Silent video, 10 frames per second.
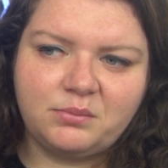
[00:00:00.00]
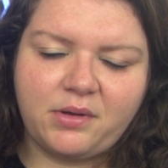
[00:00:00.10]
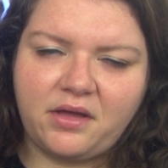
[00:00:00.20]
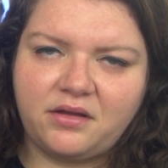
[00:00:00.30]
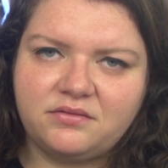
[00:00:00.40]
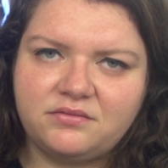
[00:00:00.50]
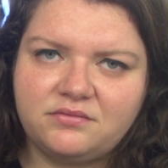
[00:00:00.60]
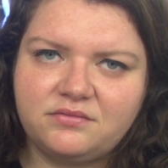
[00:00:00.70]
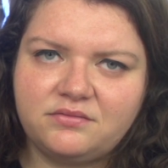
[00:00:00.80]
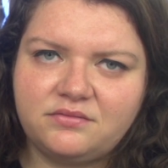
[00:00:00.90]
but
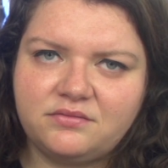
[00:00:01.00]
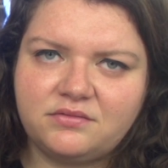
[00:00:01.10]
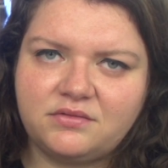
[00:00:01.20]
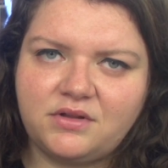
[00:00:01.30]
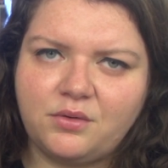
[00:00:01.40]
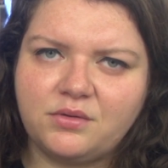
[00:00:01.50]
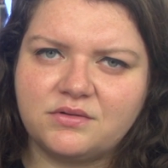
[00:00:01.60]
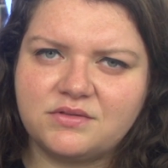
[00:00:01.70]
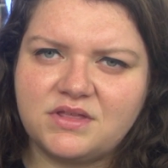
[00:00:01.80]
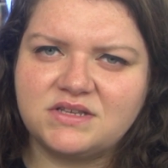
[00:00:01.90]
there
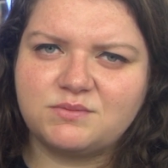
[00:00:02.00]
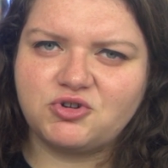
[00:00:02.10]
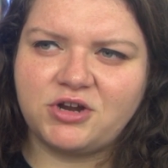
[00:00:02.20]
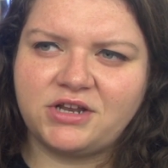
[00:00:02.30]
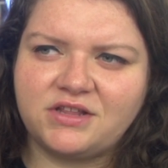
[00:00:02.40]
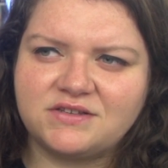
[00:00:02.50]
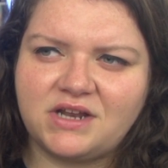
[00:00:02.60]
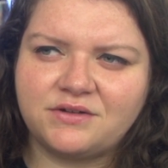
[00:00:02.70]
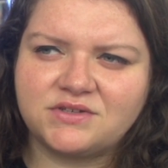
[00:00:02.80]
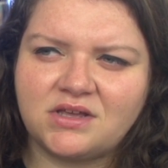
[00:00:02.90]
were things portrayed in this
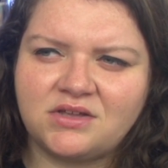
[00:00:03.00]
that I was like